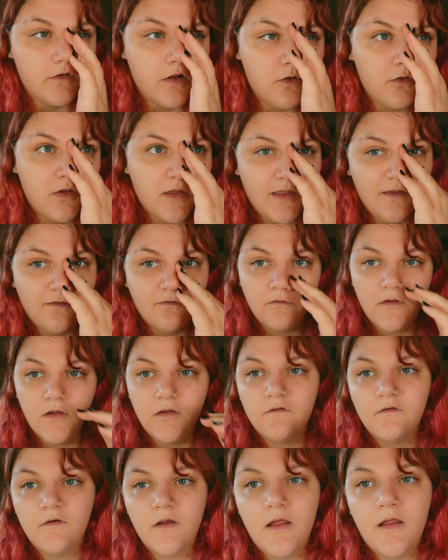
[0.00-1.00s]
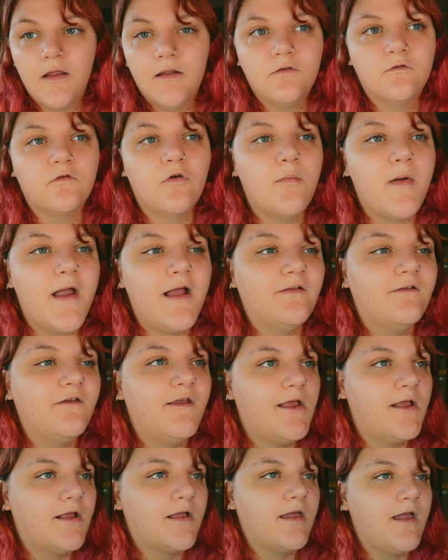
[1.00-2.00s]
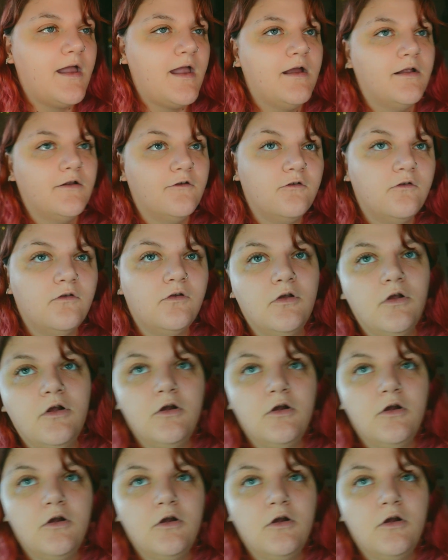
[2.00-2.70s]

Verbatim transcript: Loki's such a dramatic and